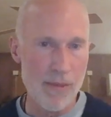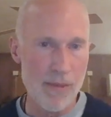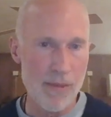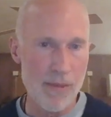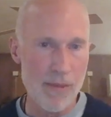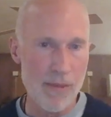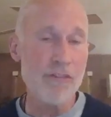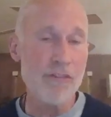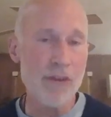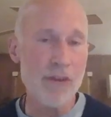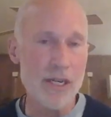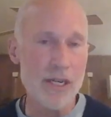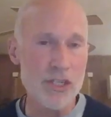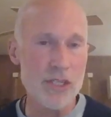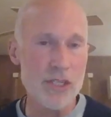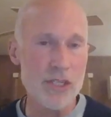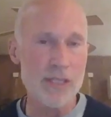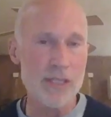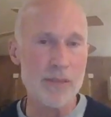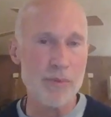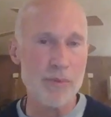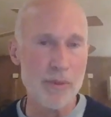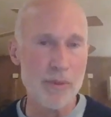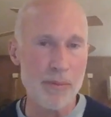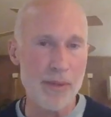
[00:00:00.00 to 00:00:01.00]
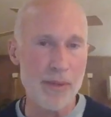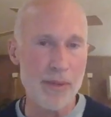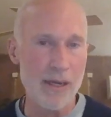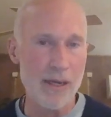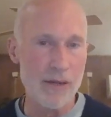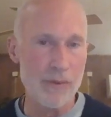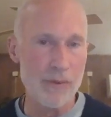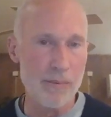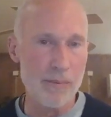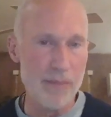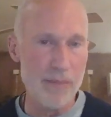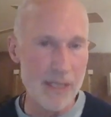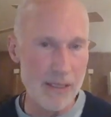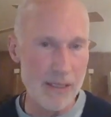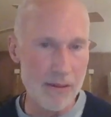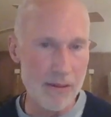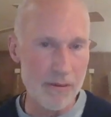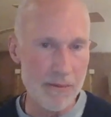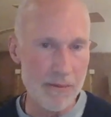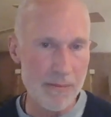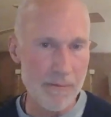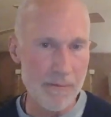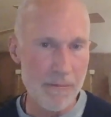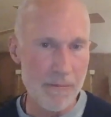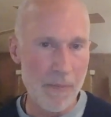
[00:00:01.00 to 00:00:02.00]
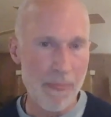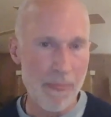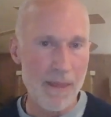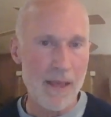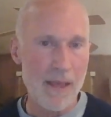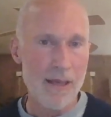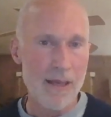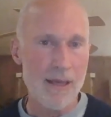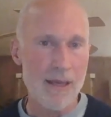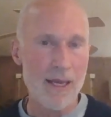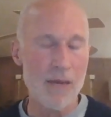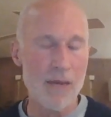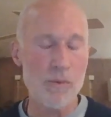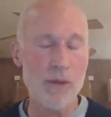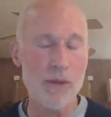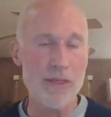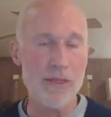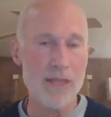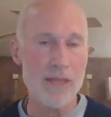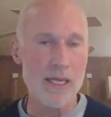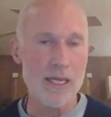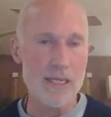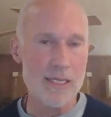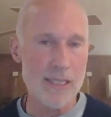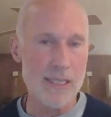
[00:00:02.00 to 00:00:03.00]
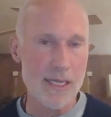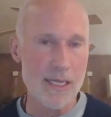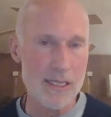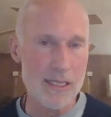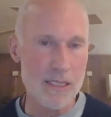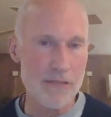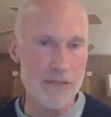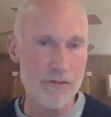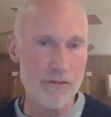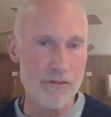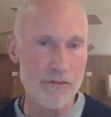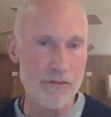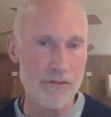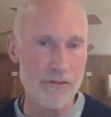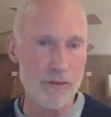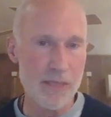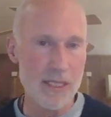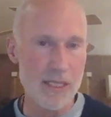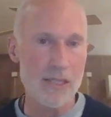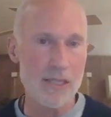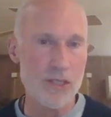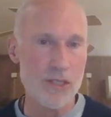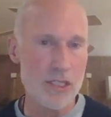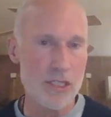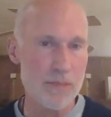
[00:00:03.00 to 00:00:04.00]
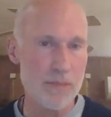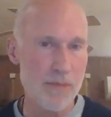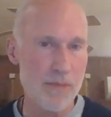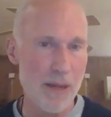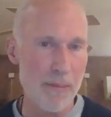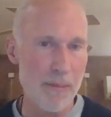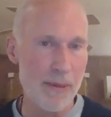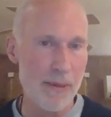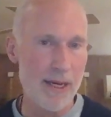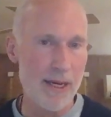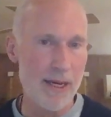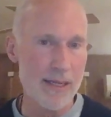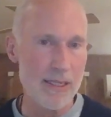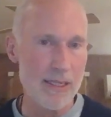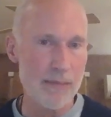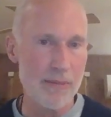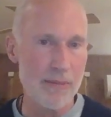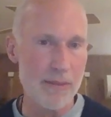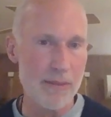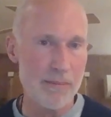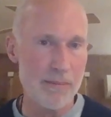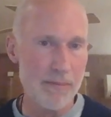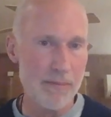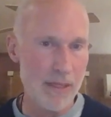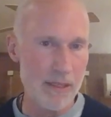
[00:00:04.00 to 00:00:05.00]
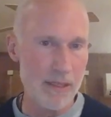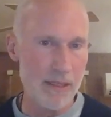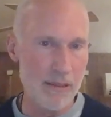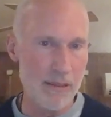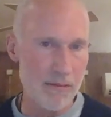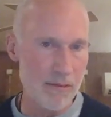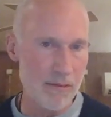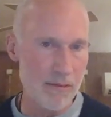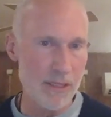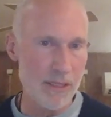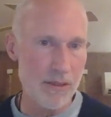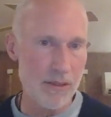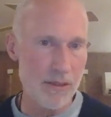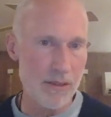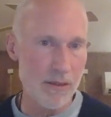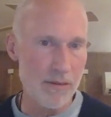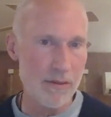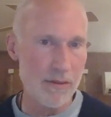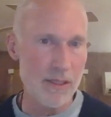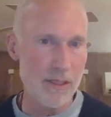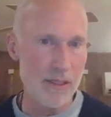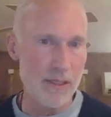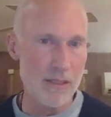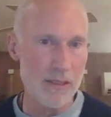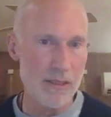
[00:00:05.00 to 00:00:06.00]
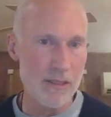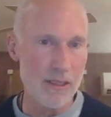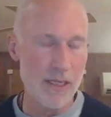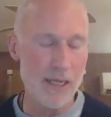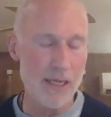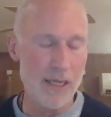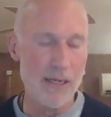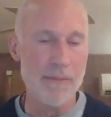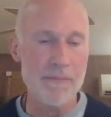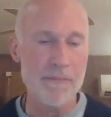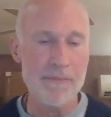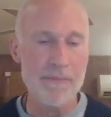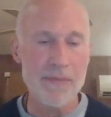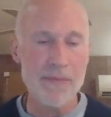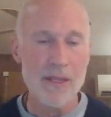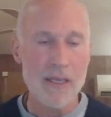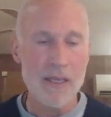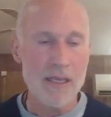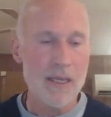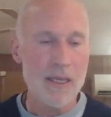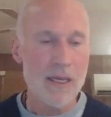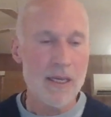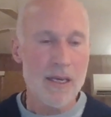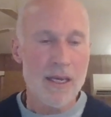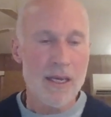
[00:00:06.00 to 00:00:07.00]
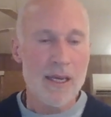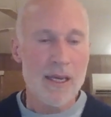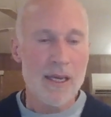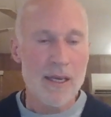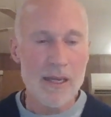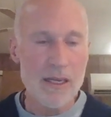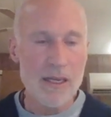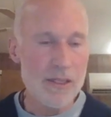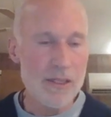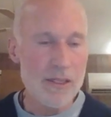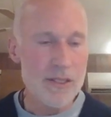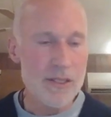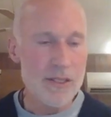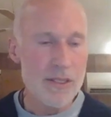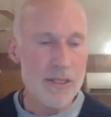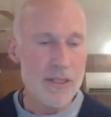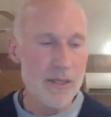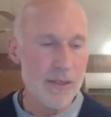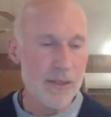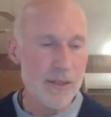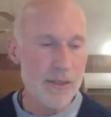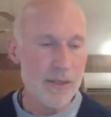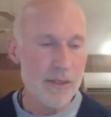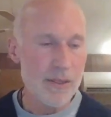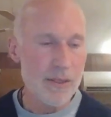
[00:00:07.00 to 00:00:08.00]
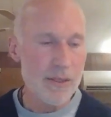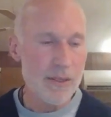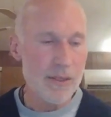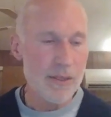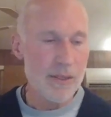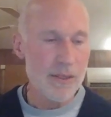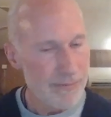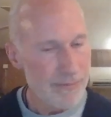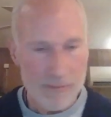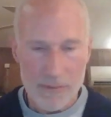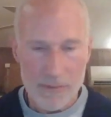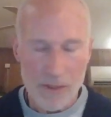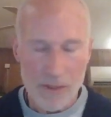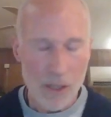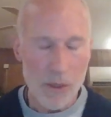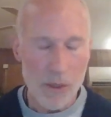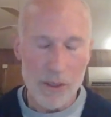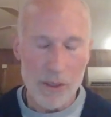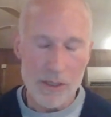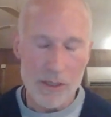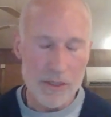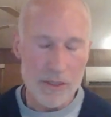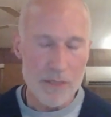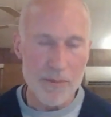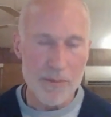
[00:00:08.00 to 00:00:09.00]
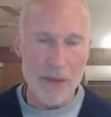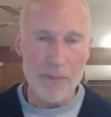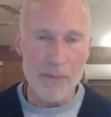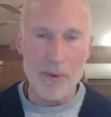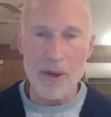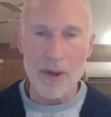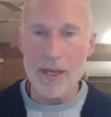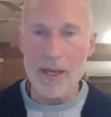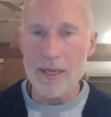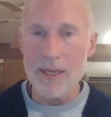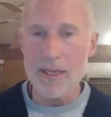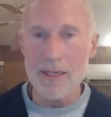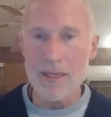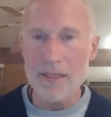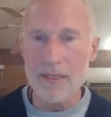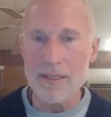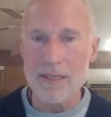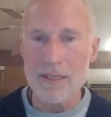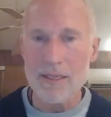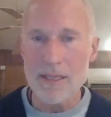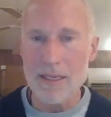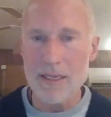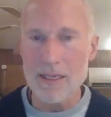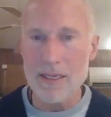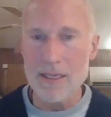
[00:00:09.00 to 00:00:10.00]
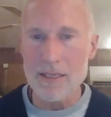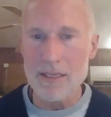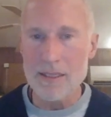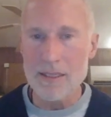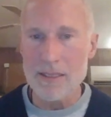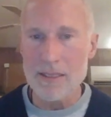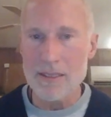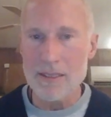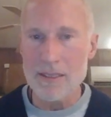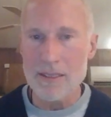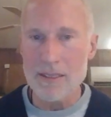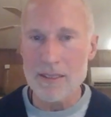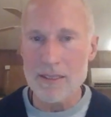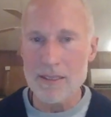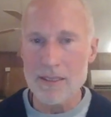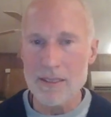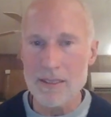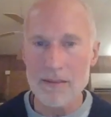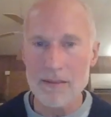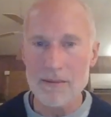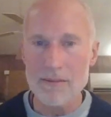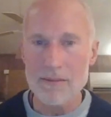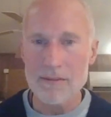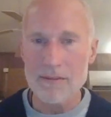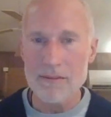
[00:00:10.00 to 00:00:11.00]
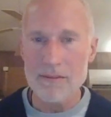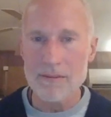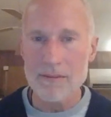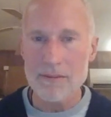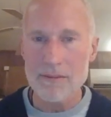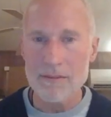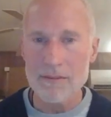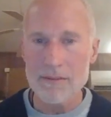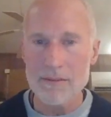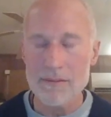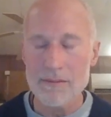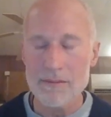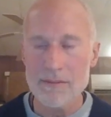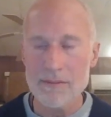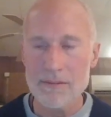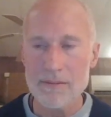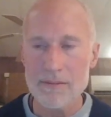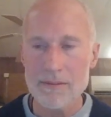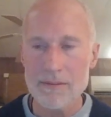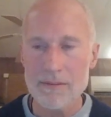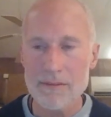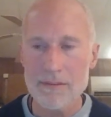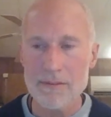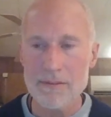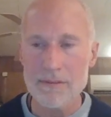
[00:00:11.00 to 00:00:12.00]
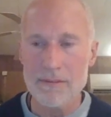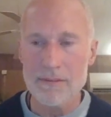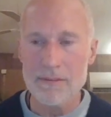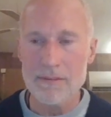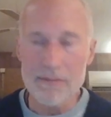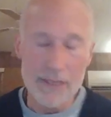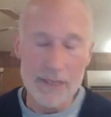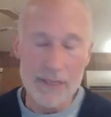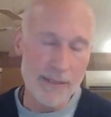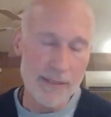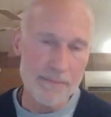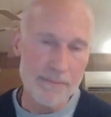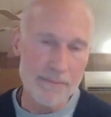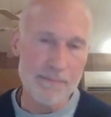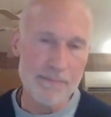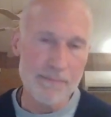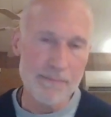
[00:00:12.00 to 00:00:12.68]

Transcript: uh, freshly prepared meal and what that does for me, not just my body, but it, you know, it, um, it also oils my brain. And uh, yeah,